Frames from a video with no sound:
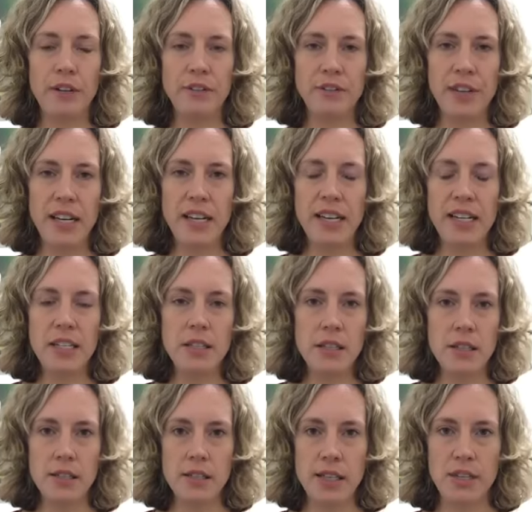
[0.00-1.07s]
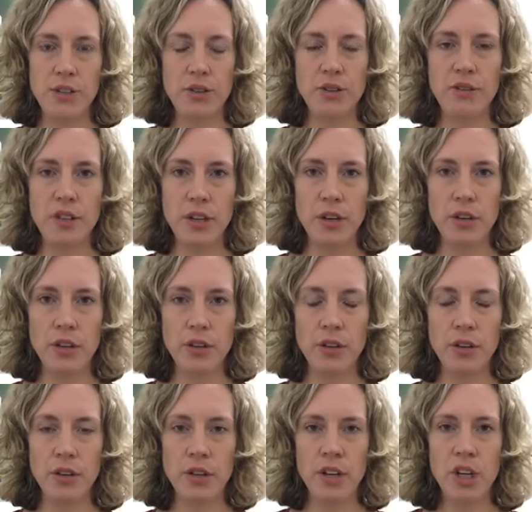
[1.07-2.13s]
feet into the center of the earth.
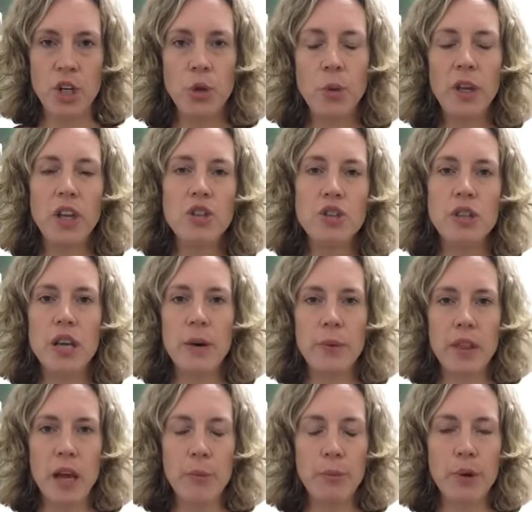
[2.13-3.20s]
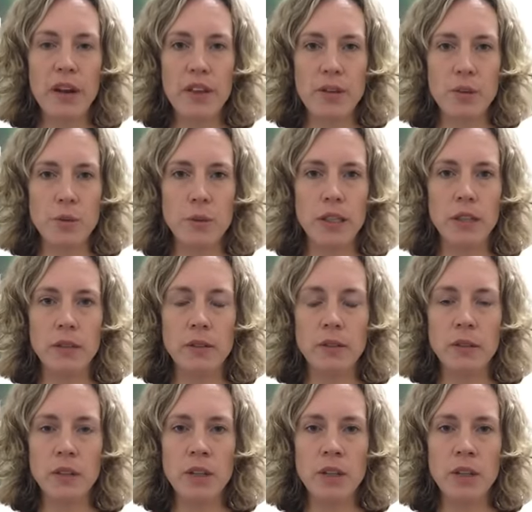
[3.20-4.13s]
We can do that with our breath as well.